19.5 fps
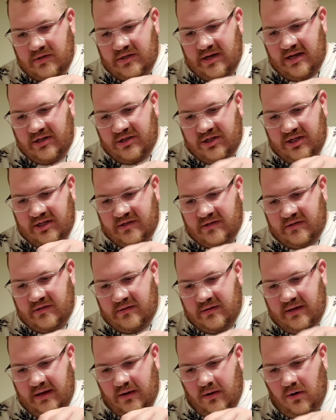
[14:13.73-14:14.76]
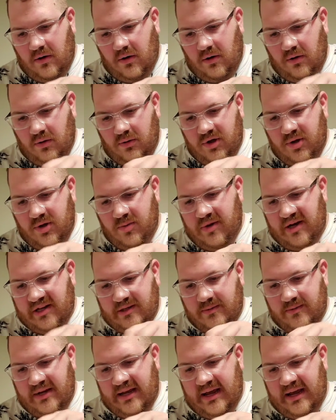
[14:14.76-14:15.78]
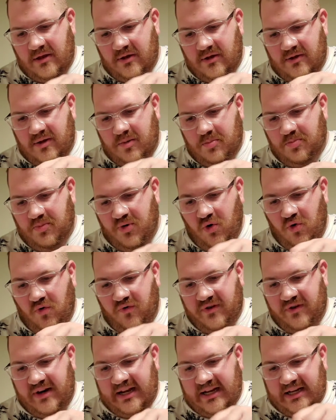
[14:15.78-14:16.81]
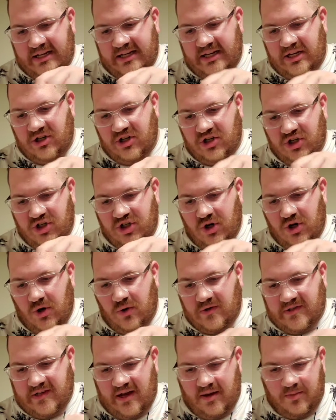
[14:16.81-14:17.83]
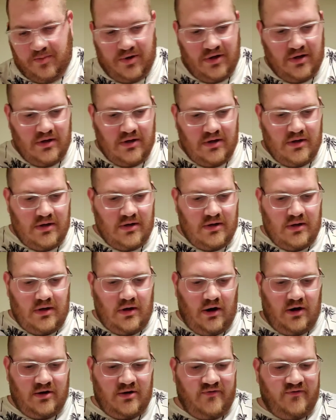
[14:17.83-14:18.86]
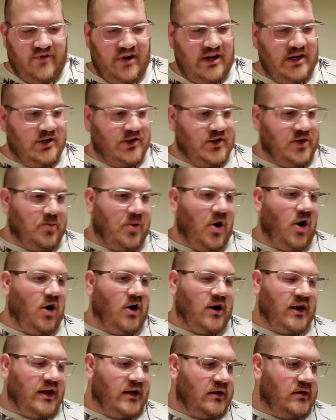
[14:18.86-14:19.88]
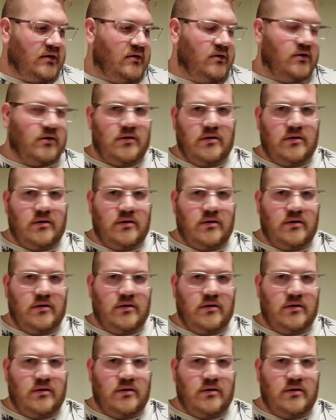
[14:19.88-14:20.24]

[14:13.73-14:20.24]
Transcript: not just like, oh, you mix them together, then poof, nicotine just shows up uninvited to the party.